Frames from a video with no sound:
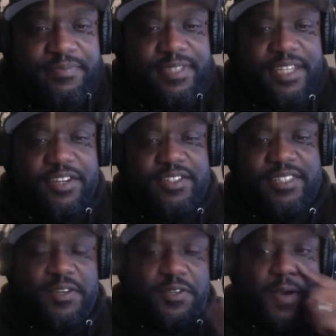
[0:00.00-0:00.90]
He's gonna
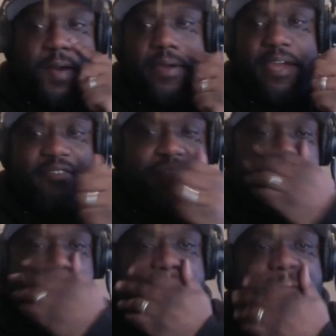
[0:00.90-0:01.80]
sell you out every
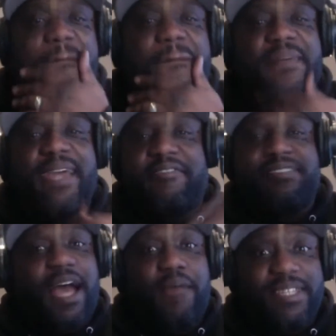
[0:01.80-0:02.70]

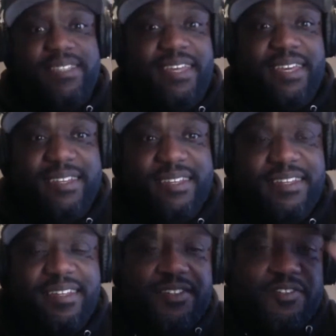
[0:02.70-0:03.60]
time he's there.
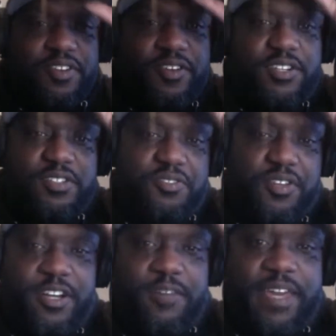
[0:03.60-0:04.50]
Because he's
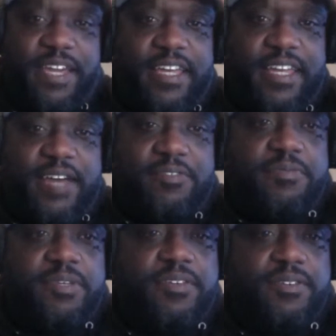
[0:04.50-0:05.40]
gonna make an
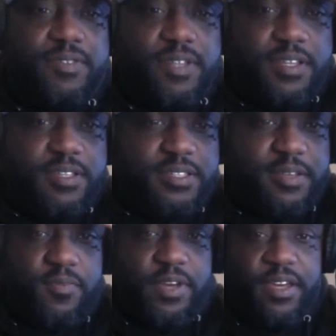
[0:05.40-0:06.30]
announcement
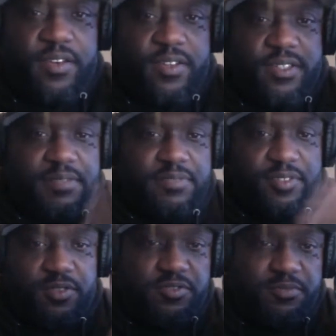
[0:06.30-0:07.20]
somewhere on some
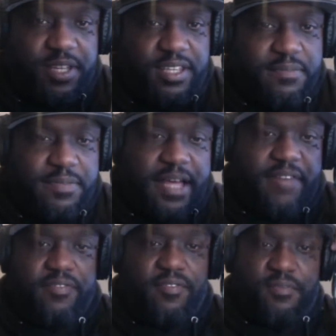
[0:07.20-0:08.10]
social media
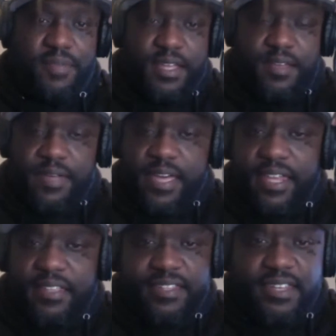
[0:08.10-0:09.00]
platform.
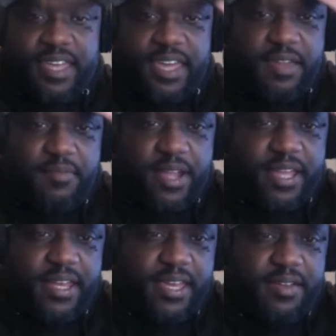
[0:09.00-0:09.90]
Headed to the game
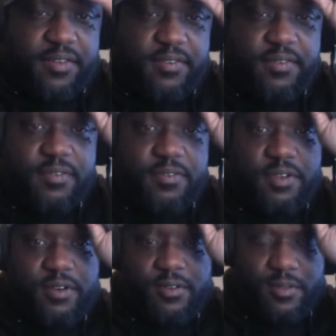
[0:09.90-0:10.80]
right now.
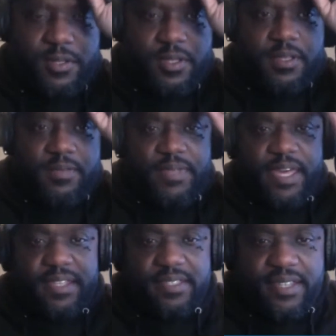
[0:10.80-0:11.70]

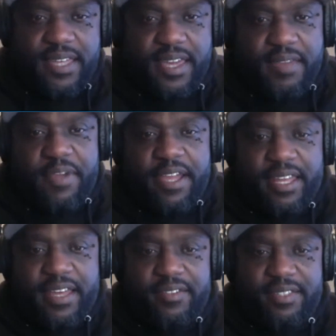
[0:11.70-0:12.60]
Headed to the game right
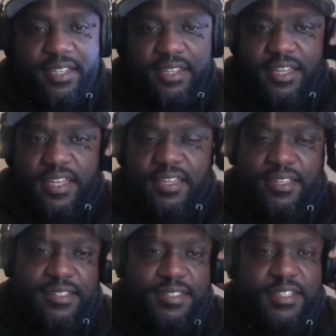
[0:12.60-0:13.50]
now to see
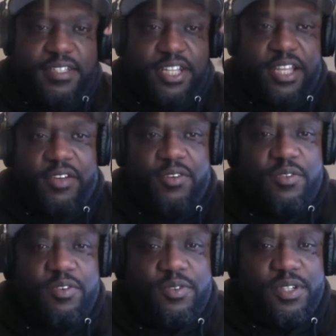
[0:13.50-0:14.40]
Jello
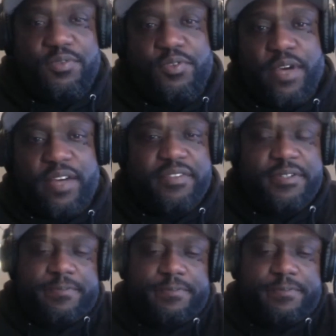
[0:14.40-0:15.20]
or whoever.